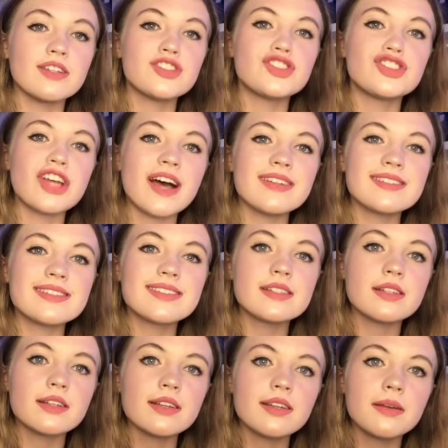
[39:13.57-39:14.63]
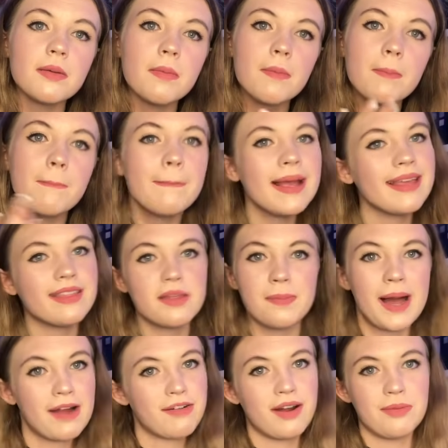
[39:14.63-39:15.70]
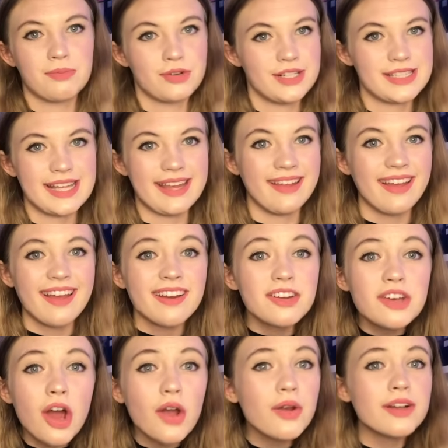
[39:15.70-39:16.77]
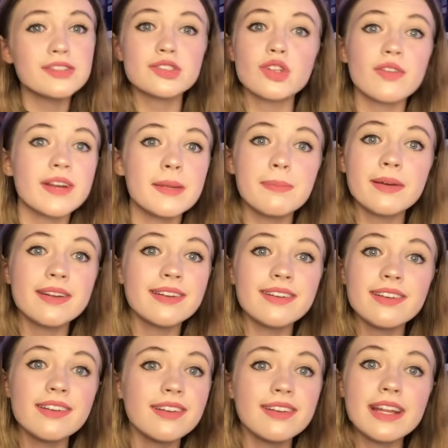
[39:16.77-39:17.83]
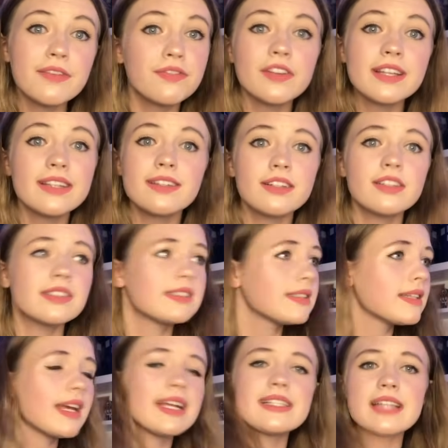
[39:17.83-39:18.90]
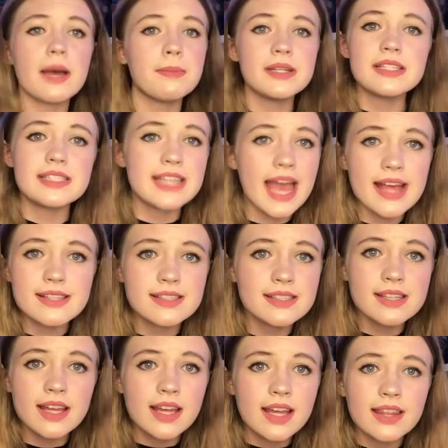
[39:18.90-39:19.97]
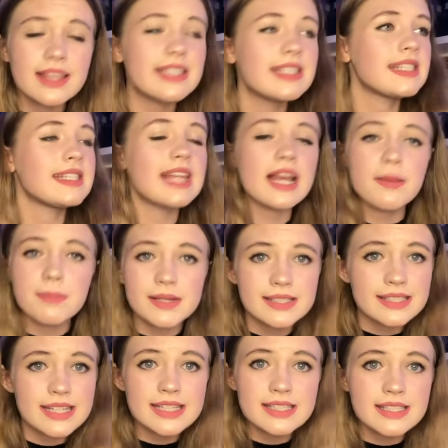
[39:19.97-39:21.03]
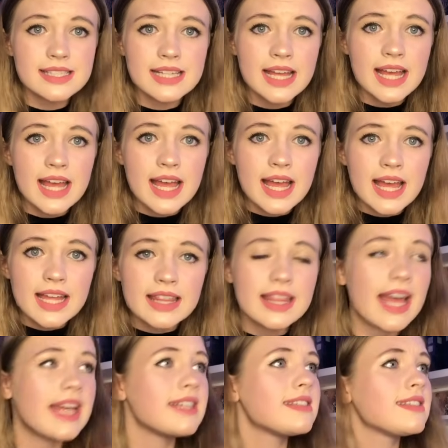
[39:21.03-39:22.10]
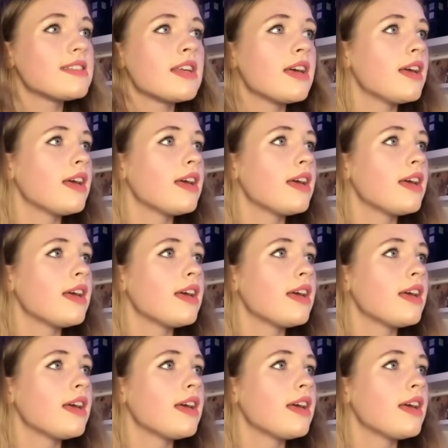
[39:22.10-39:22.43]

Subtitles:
Just make the background pretty. No, sorry, but if you examiners, yes, there's syllabuses, there's